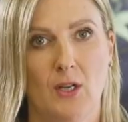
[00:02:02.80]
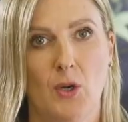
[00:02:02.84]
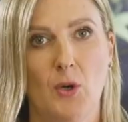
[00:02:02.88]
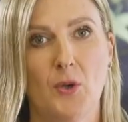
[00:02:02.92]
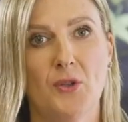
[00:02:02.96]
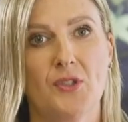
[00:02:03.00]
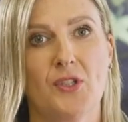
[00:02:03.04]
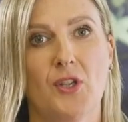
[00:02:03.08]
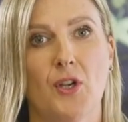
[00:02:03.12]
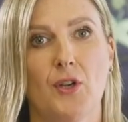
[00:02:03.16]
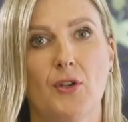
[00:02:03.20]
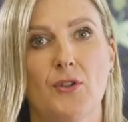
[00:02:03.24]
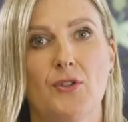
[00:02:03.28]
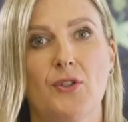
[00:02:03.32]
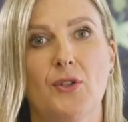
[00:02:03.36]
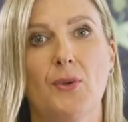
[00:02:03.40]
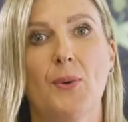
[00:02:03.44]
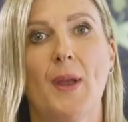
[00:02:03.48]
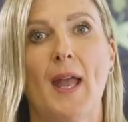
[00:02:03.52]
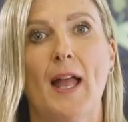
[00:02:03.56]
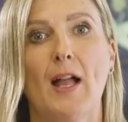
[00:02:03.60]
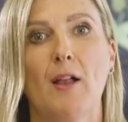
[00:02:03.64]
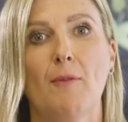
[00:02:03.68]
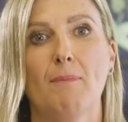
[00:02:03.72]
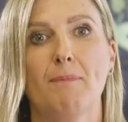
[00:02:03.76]
Also, to
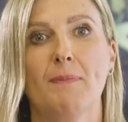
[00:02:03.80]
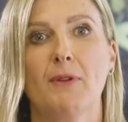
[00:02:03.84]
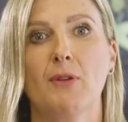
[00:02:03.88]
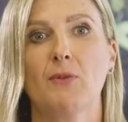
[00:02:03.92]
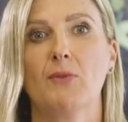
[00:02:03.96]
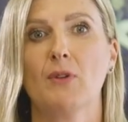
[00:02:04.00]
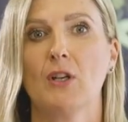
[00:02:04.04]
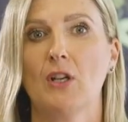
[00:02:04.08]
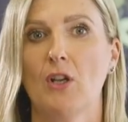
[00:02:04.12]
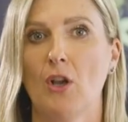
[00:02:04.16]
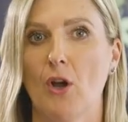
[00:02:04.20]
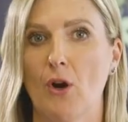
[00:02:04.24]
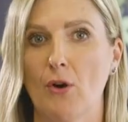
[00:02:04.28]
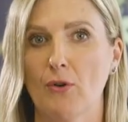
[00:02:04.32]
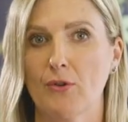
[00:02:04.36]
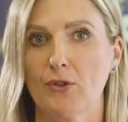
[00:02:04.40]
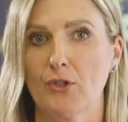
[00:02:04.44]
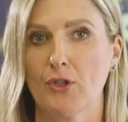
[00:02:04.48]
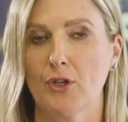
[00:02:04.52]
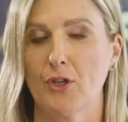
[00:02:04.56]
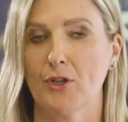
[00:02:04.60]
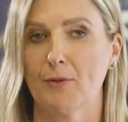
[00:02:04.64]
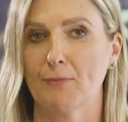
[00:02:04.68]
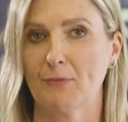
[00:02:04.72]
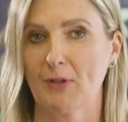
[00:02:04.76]
help build
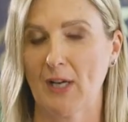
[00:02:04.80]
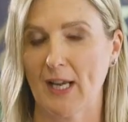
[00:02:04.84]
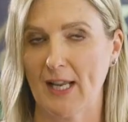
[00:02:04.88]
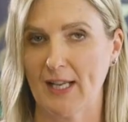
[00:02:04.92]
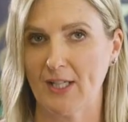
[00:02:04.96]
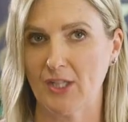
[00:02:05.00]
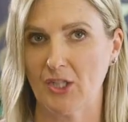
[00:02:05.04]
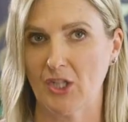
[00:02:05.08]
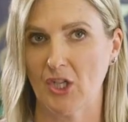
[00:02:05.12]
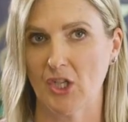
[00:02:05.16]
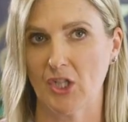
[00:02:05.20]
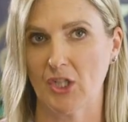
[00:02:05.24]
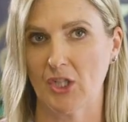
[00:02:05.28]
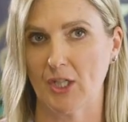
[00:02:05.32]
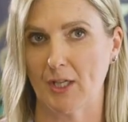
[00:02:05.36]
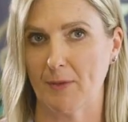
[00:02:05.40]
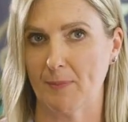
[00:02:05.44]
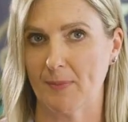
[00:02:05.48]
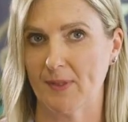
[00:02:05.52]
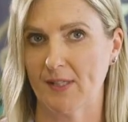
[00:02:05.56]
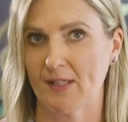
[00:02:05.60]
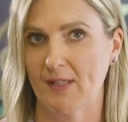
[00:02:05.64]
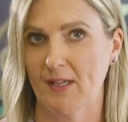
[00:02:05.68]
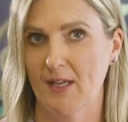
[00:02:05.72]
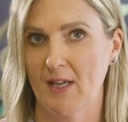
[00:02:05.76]
long-term
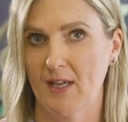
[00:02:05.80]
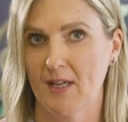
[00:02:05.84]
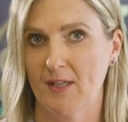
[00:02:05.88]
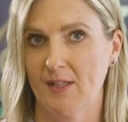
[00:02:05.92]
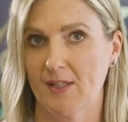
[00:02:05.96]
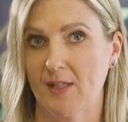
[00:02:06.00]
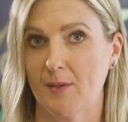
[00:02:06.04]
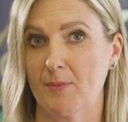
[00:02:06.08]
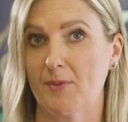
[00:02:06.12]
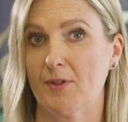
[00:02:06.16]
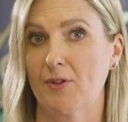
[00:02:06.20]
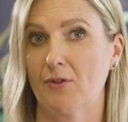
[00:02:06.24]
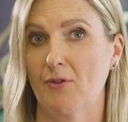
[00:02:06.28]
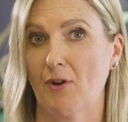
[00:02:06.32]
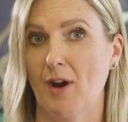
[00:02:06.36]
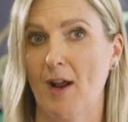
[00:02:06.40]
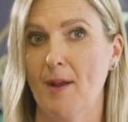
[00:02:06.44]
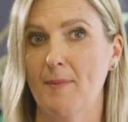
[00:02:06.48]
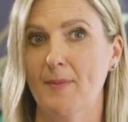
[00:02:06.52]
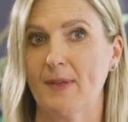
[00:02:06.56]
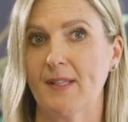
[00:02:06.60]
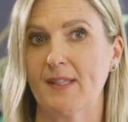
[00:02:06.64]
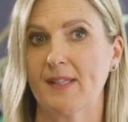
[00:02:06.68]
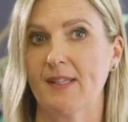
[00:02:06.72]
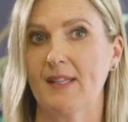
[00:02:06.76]
relationships.
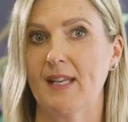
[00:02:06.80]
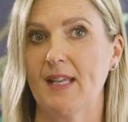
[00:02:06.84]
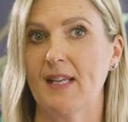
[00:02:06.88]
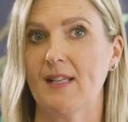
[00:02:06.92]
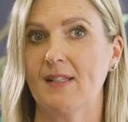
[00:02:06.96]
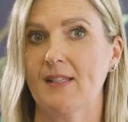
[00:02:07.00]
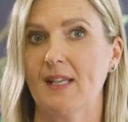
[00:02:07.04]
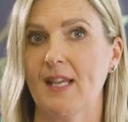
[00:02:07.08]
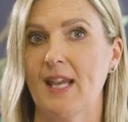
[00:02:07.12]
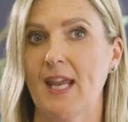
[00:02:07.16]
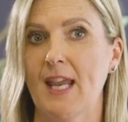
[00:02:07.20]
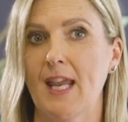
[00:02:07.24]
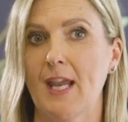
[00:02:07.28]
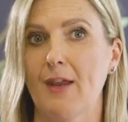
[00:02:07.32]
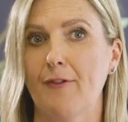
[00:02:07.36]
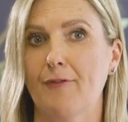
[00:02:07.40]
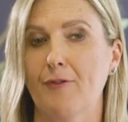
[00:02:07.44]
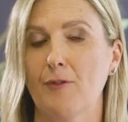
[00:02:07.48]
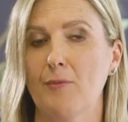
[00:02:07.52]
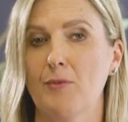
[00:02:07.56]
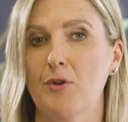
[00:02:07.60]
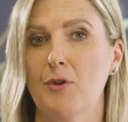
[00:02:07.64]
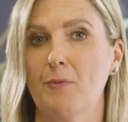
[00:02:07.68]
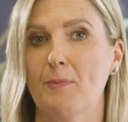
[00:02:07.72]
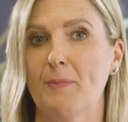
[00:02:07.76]
Subscribers need to hear
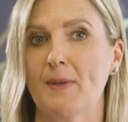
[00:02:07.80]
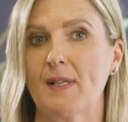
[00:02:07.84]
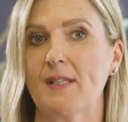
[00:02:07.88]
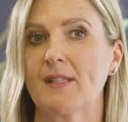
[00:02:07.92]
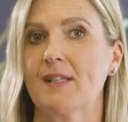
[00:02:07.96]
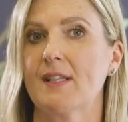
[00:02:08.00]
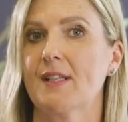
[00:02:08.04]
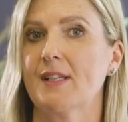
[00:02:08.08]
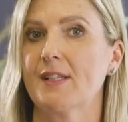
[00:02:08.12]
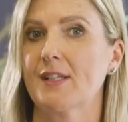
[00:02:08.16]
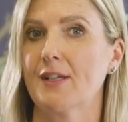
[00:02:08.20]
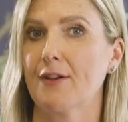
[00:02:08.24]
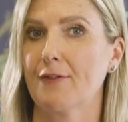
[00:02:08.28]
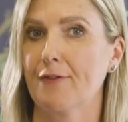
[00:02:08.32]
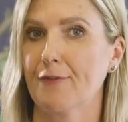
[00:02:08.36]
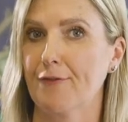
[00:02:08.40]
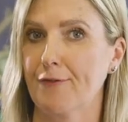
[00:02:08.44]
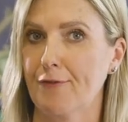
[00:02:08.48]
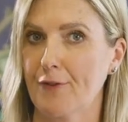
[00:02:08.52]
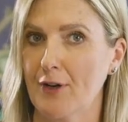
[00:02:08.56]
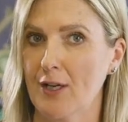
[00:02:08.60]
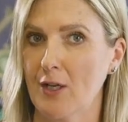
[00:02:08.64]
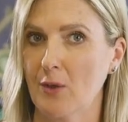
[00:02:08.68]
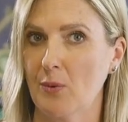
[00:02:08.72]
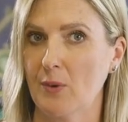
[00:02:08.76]
from your business
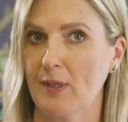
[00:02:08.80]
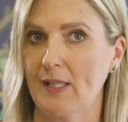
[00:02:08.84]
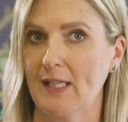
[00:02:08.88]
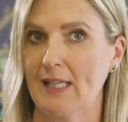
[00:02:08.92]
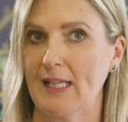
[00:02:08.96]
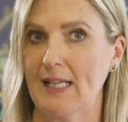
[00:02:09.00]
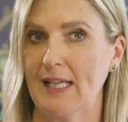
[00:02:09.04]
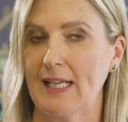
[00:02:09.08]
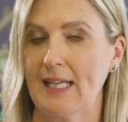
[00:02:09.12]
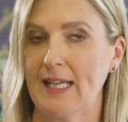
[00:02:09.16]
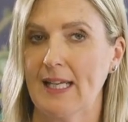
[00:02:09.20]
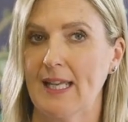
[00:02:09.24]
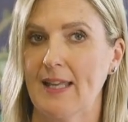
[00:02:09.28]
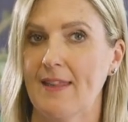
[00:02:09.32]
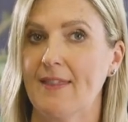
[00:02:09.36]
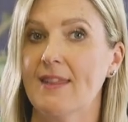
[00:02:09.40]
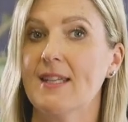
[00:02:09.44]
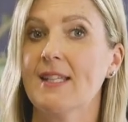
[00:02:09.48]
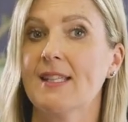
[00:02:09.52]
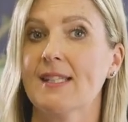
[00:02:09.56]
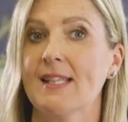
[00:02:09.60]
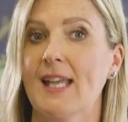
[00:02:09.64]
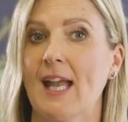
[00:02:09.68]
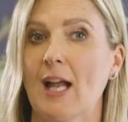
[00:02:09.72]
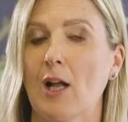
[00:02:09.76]
frequently.
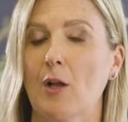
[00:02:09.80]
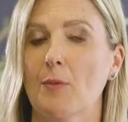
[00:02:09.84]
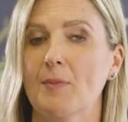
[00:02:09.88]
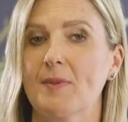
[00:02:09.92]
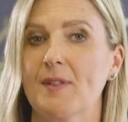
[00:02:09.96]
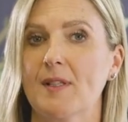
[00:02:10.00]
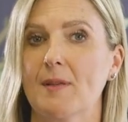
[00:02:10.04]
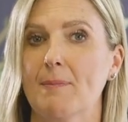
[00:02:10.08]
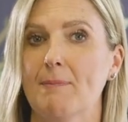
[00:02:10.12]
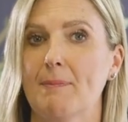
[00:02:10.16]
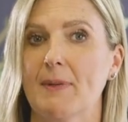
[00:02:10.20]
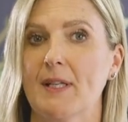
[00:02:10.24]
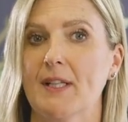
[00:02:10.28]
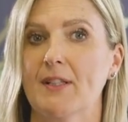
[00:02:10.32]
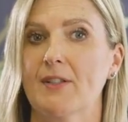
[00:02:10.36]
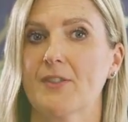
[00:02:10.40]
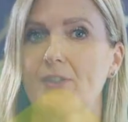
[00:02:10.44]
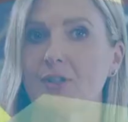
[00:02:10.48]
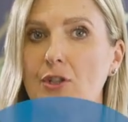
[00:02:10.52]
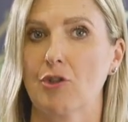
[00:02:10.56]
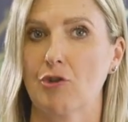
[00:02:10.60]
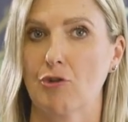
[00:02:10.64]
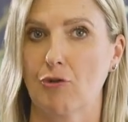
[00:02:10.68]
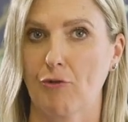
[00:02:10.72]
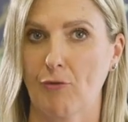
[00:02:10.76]
This helps
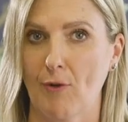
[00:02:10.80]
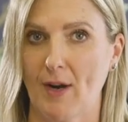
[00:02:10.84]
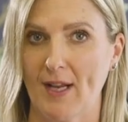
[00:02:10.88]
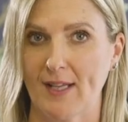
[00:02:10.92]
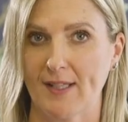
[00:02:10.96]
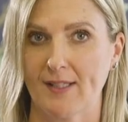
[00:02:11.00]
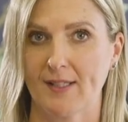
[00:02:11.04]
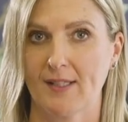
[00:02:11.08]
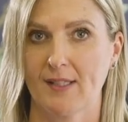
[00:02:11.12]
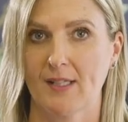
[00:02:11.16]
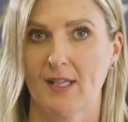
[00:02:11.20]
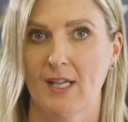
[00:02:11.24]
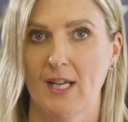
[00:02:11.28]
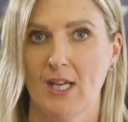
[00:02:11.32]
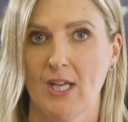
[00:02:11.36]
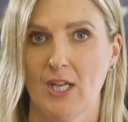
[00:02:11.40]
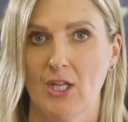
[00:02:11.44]
build trust.